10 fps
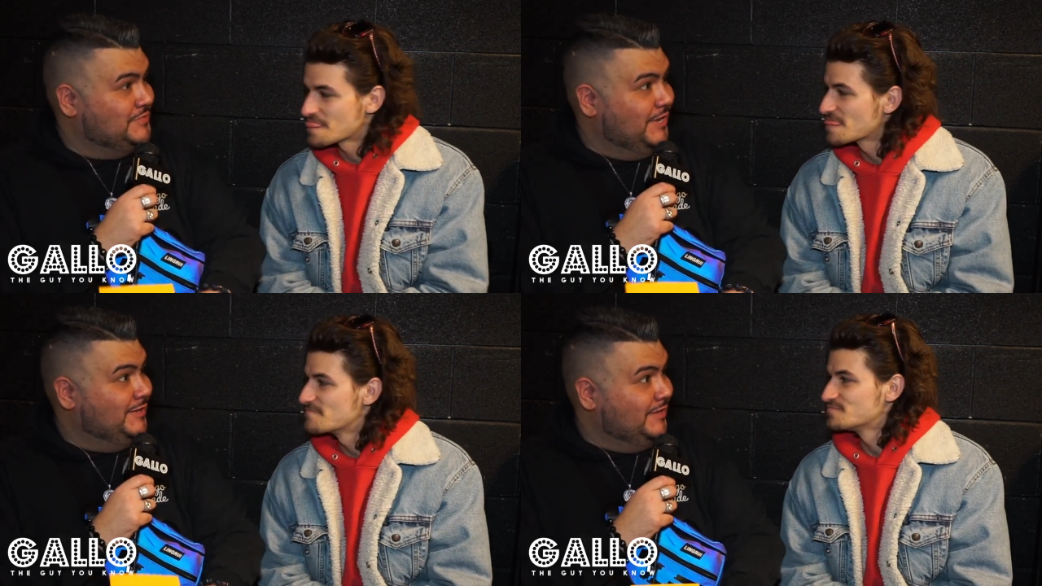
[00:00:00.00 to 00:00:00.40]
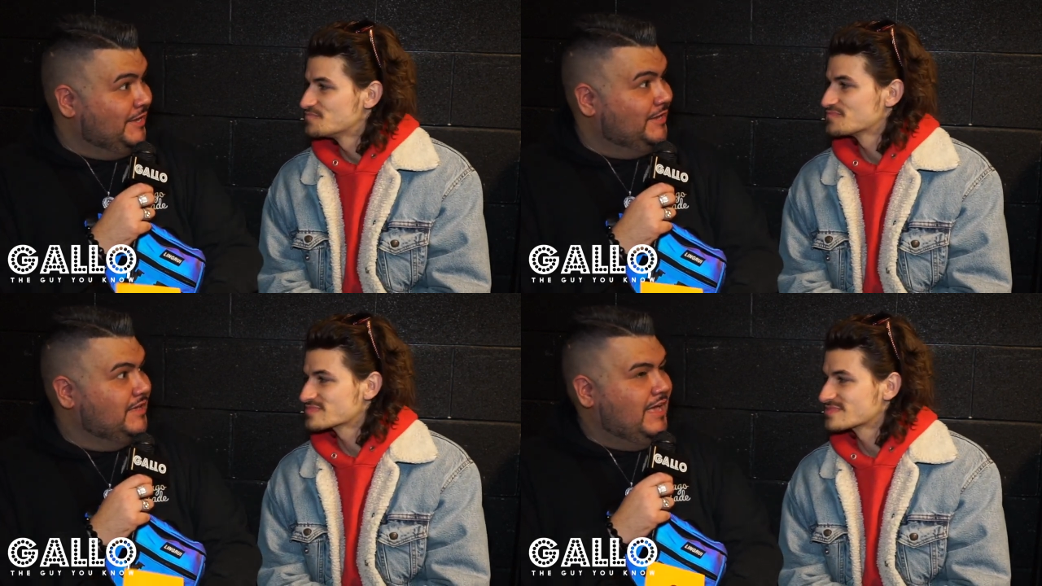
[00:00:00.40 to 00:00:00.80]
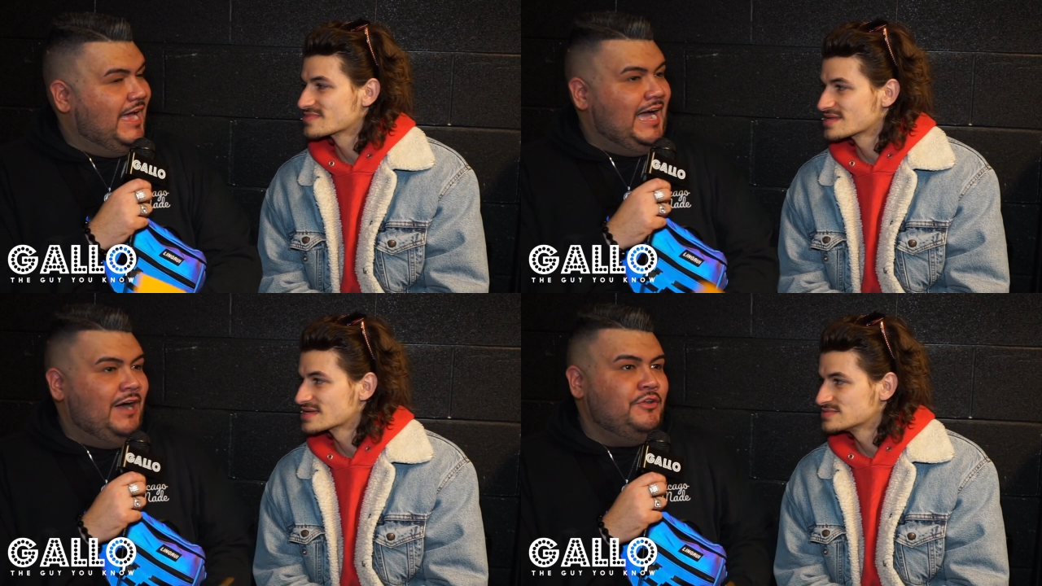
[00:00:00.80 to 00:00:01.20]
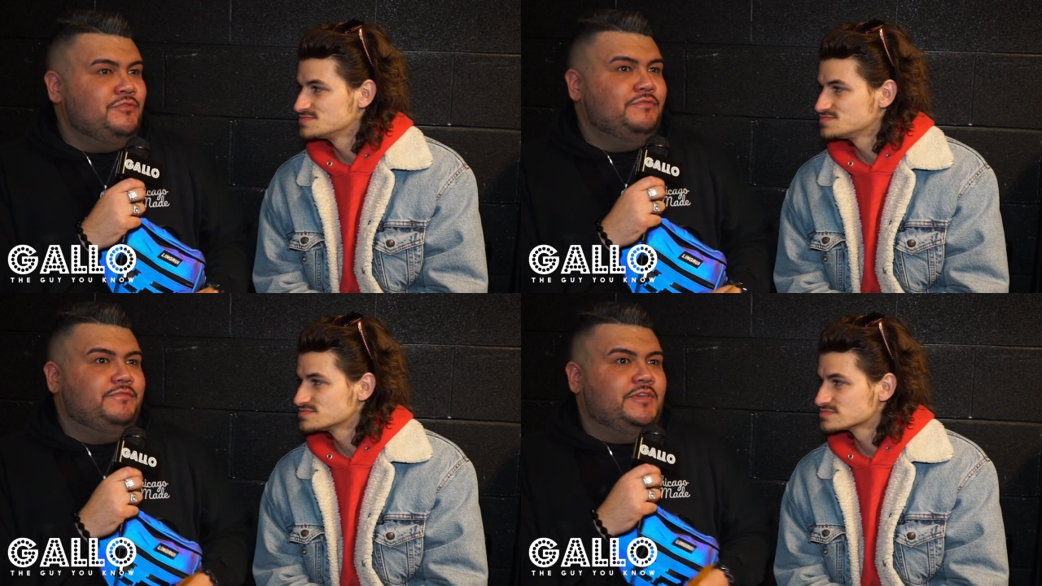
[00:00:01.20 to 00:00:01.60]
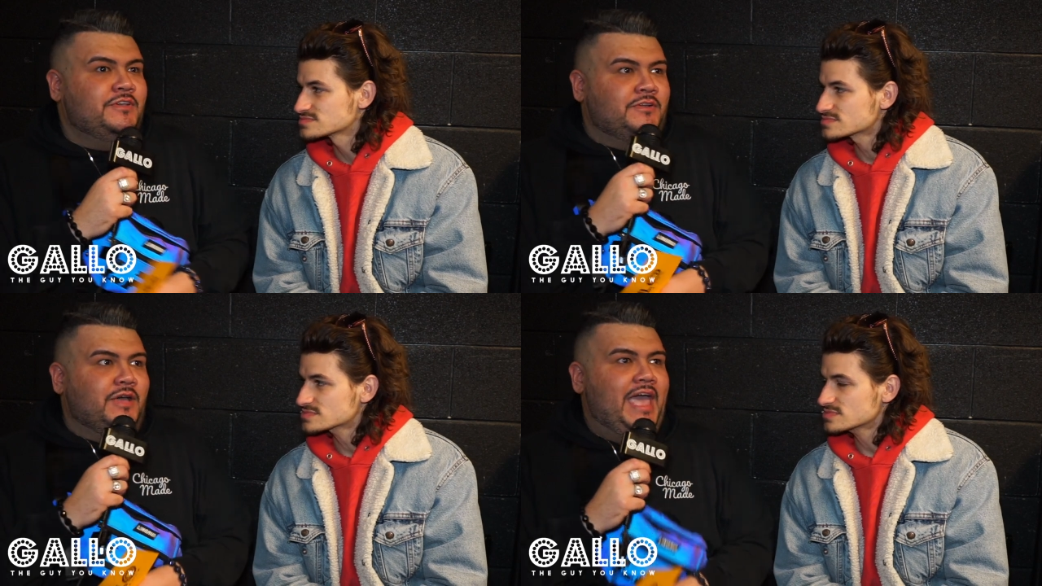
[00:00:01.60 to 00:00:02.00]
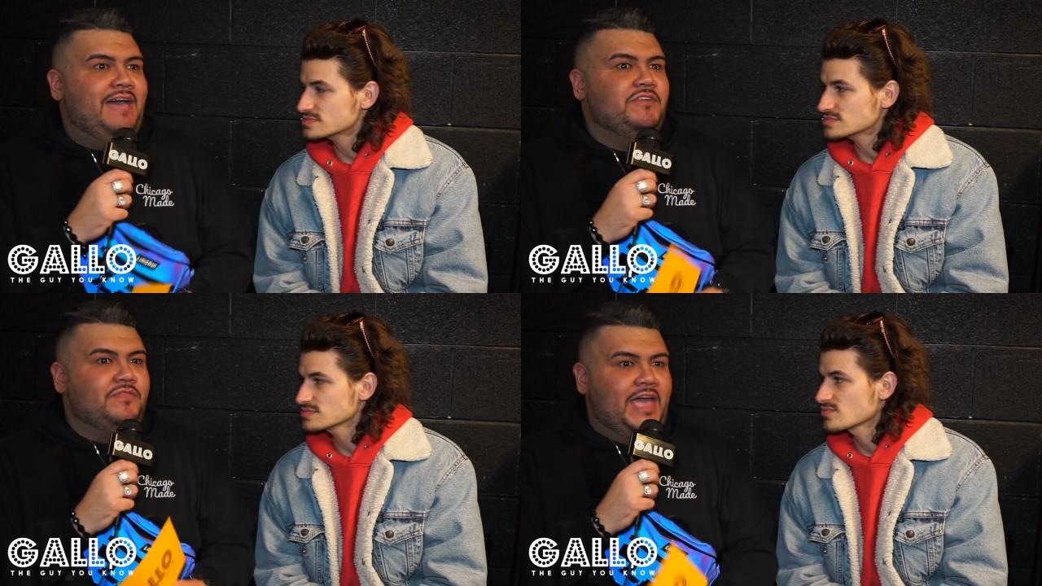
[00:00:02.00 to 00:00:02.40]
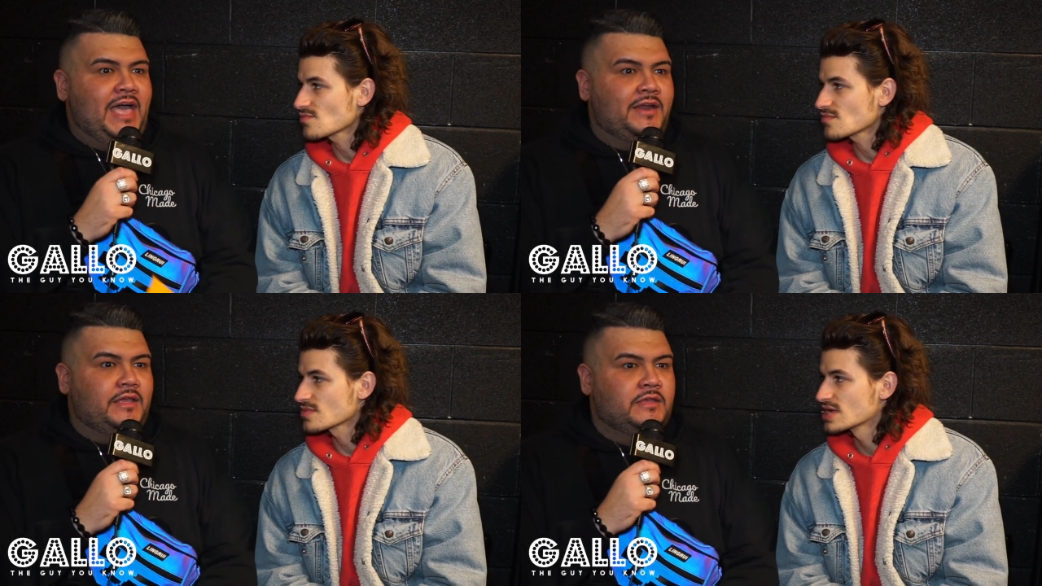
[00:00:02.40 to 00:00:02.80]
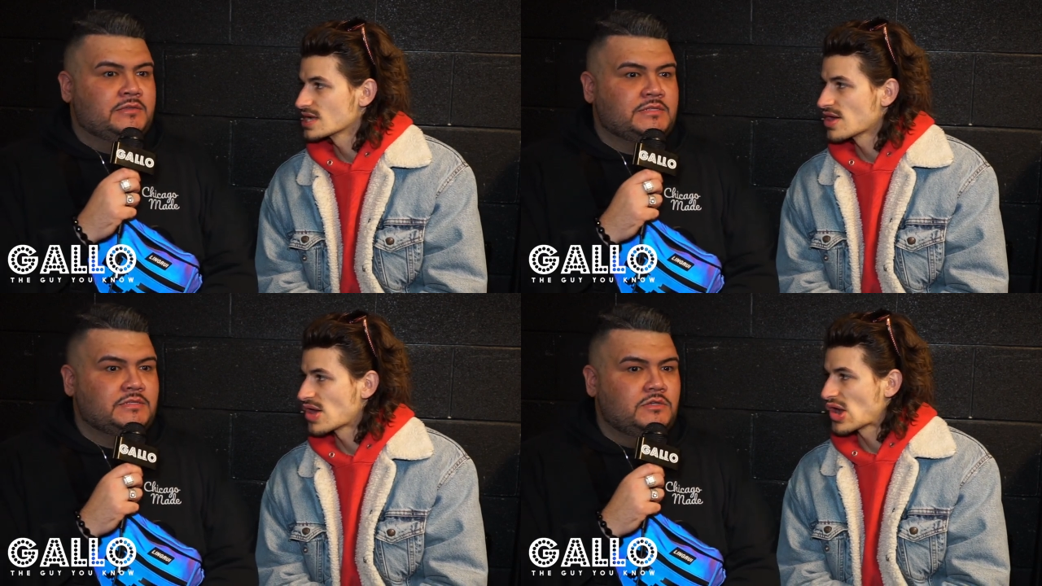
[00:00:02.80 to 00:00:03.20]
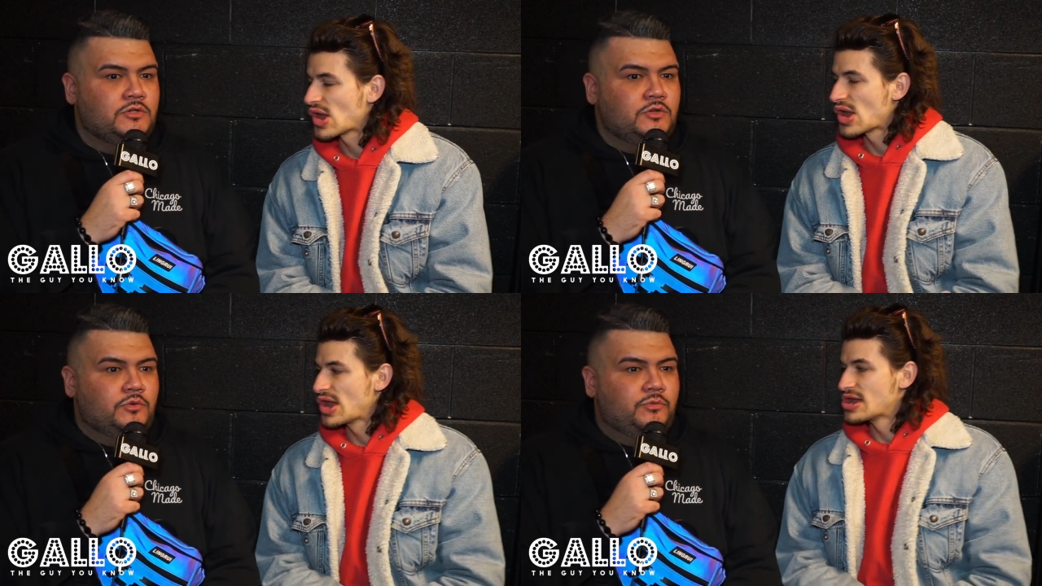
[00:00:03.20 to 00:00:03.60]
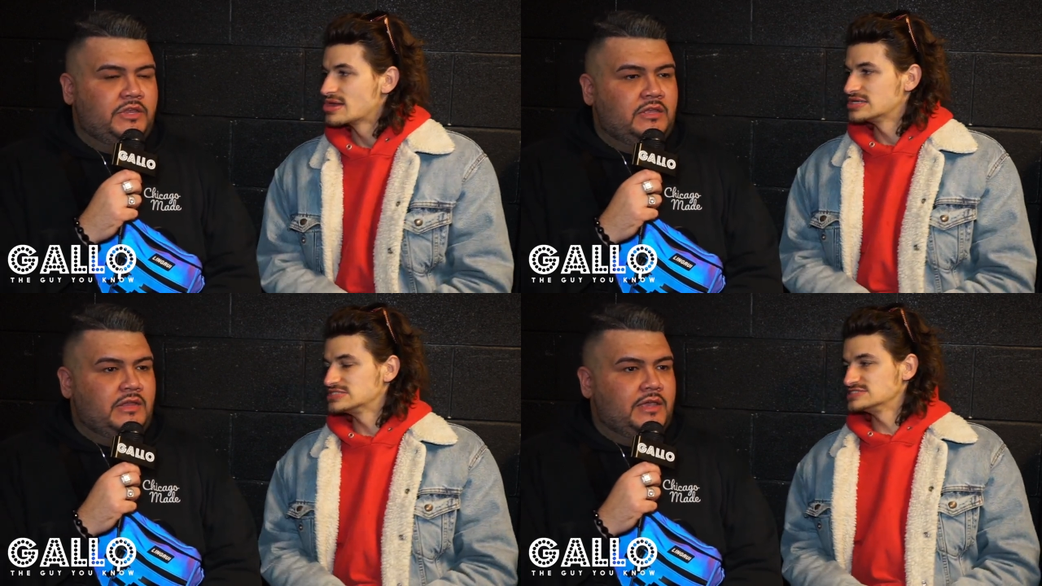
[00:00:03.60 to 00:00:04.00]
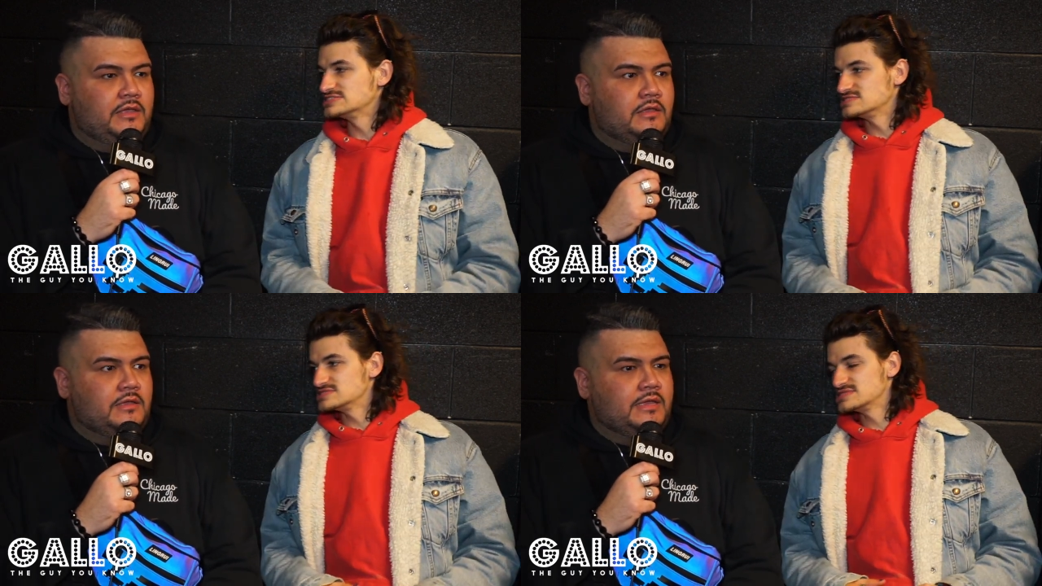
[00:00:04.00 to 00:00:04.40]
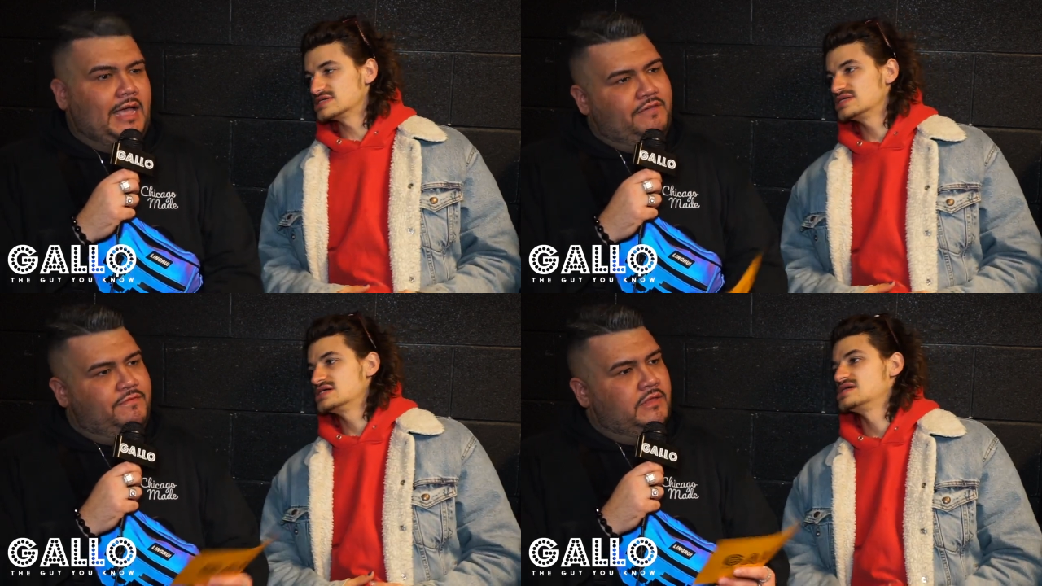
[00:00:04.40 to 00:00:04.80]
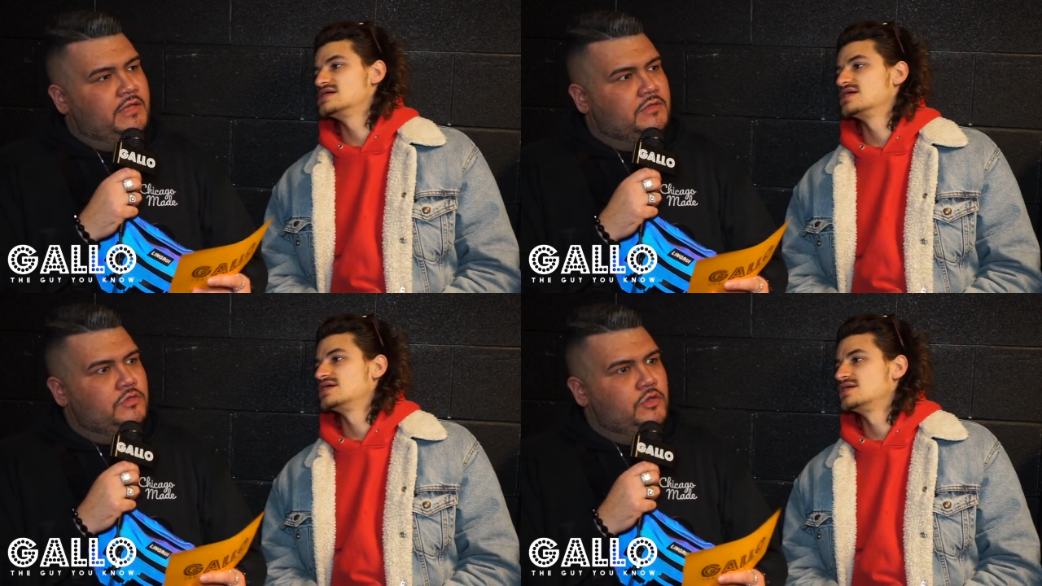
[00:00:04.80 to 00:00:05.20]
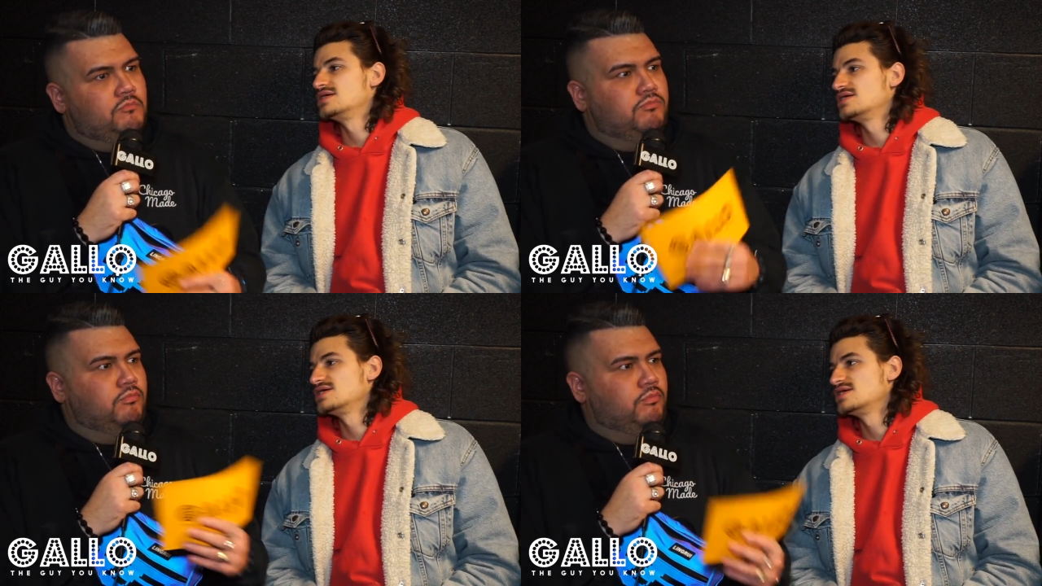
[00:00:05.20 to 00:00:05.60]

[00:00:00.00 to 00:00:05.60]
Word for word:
Speaker 1: saying? Like, how do you feel having that? Is really like I feel like you're